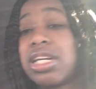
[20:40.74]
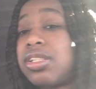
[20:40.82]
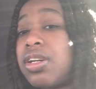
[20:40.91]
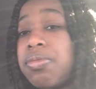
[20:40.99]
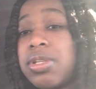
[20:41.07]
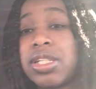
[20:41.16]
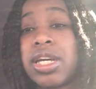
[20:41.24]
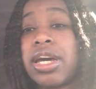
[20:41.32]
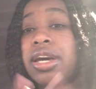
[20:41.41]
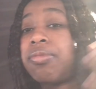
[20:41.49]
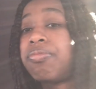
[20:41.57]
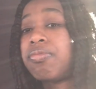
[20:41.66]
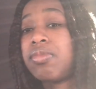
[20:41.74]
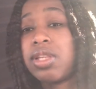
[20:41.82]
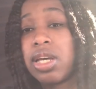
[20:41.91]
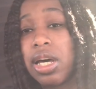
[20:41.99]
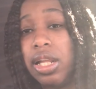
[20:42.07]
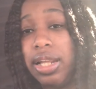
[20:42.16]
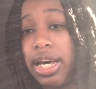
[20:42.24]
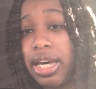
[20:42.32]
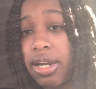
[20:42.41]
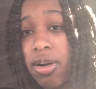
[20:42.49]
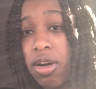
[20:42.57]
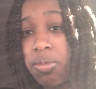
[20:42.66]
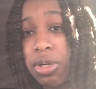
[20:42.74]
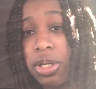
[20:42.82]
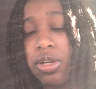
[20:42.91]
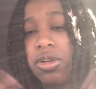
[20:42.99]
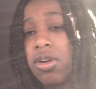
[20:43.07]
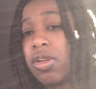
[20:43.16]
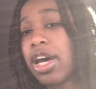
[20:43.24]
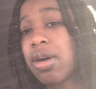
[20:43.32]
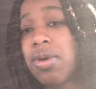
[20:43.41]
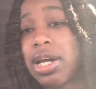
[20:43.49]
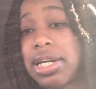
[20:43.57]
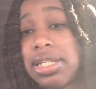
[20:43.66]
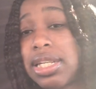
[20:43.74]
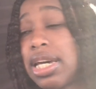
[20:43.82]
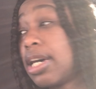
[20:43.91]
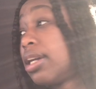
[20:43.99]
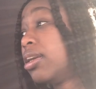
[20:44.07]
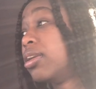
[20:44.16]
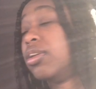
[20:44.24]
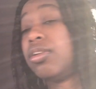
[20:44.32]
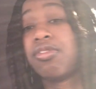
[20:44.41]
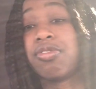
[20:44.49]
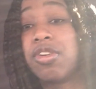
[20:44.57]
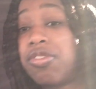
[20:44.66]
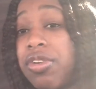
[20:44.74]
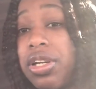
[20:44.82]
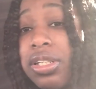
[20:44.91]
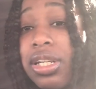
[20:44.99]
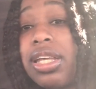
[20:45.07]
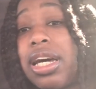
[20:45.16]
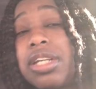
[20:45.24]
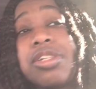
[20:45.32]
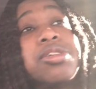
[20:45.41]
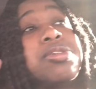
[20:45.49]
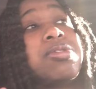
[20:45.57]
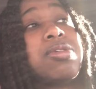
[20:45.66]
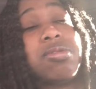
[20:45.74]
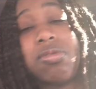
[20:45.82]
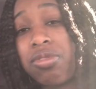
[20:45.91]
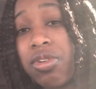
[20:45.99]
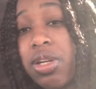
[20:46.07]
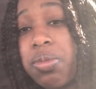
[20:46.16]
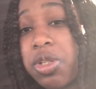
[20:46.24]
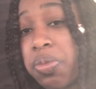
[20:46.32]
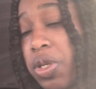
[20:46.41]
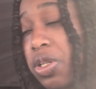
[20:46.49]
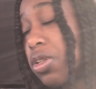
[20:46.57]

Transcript: something to say, lay it on me. You don't like what I said, feel free to say that too. Freedom of speech